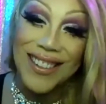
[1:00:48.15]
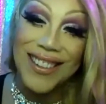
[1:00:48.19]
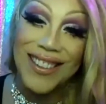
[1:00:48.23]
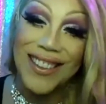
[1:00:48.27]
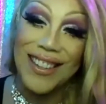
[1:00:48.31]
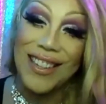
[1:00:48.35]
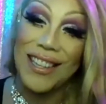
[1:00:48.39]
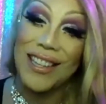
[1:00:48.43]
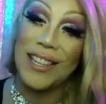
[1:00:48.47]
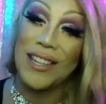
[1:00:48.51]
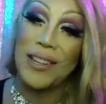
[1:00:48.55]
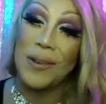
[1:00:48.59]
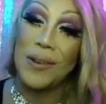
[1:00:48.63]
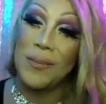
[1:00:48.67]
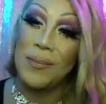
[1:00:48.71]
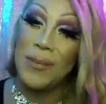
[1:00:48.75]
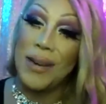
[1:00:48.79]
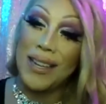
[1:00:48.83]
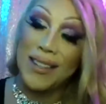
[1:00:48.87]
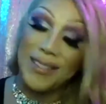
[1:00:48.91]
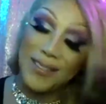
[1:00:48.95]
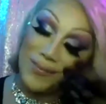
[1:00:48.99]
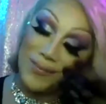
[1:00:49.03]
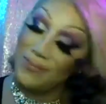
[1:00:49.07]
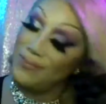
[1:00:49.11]
Like
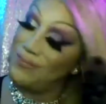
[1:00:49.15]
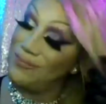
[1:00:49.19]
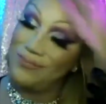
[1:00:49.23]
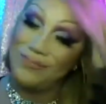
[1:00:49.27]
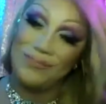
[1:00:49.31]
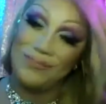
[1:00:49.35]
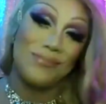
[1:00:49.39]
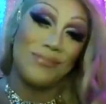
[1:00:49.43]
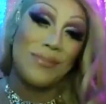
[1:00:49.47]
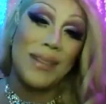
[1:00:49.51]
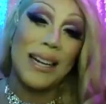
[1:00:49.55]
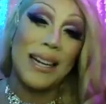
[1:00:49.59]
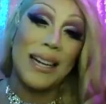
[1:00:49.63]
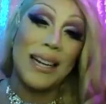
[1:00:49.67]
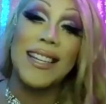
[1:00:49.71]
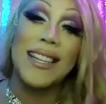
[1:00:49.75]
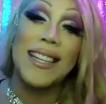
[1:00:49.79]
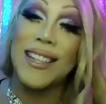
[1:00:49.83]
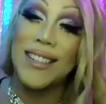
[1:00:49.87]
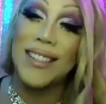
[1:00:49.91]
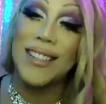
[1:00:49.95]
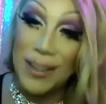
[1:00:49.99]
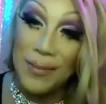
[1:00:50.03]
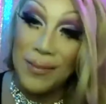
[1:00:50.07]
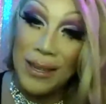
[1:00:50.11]
my gig
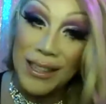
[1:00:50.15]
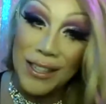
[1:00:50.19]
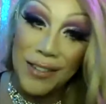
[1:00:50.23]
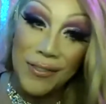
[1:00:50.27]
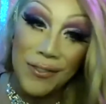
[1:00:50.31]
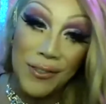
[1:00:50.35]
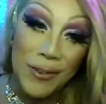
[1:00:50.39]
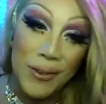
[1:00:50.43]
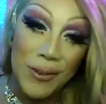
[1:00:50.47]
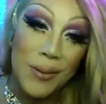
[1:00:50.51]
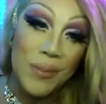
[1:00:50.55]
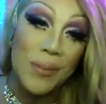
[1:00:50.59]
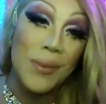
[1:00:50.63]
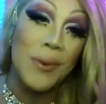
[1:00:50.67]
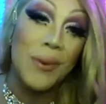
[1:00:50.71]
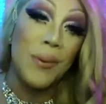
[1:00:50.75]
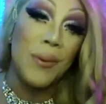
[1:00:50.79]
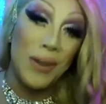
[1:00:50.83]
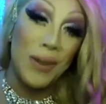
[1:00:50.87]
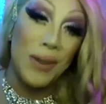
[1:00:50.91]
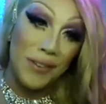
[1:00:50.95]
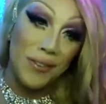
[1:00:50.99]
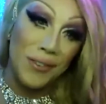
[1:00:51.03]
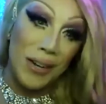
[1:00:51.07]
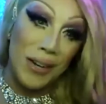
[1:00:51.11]
is in my living room
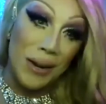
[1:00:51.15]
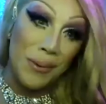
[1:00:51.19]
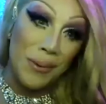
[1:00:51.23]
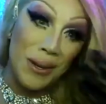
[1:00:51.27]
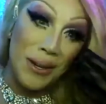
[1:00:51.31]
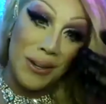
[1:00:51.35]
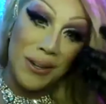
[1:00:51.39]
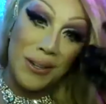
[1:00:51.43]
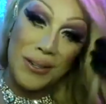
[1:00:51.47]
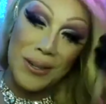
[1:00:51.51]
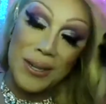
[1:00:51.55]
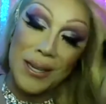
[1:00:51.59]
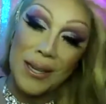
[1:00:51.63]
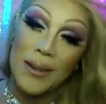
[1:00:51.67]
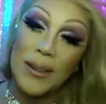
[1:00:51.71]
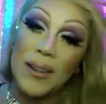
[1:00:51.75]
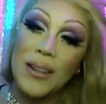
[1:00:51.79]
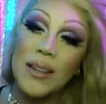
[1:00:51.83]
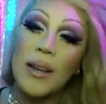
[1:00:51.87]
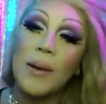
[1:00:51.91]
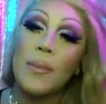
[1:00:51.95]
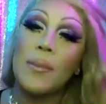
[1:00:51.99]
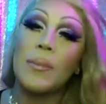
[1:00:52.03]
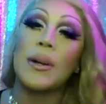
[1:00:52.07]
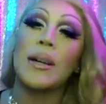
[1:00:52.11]
whenever I want to do it.
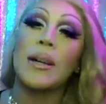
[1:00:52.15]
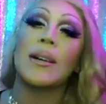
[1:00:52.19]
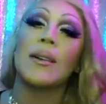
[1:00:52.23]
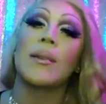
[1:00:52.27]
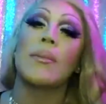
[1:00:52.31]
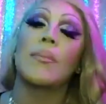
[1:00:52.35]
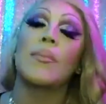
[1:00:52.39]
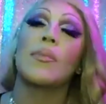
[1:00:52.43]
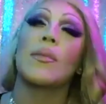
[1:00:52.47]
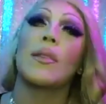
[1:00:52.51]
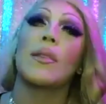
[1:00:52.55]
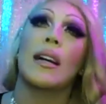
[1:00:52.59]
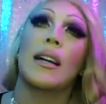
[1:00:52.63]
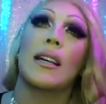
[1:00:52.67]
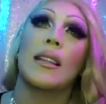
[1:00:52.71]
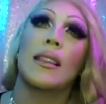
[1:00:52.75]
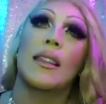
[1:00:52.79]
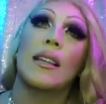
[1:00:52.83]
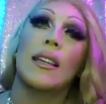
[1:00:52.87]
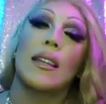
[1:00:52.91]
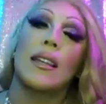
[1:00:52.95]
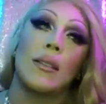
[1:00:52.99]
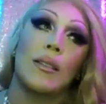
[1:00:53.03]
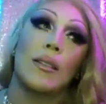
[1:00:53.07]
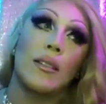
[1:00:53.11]
But I
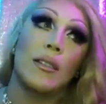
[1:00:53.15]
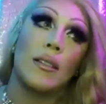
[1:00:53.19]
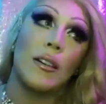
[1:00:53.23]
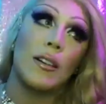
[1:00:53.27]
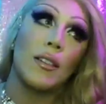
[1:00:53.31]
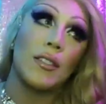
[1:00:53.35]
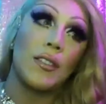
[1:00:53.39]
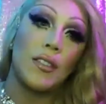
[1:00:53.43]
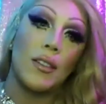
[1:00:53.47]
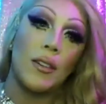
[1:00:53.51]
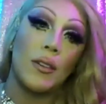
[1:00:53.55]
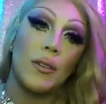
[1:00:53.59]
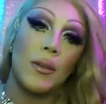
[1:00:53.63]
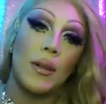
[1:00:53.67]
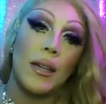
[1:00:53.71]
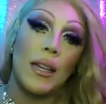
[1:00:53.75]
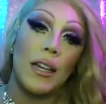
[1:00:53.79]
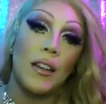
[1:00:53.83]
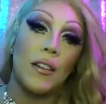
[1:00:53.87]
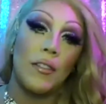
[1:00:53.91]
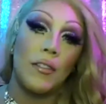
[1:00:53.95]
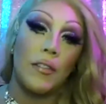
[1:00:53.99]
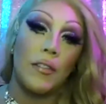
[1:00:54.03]
think also if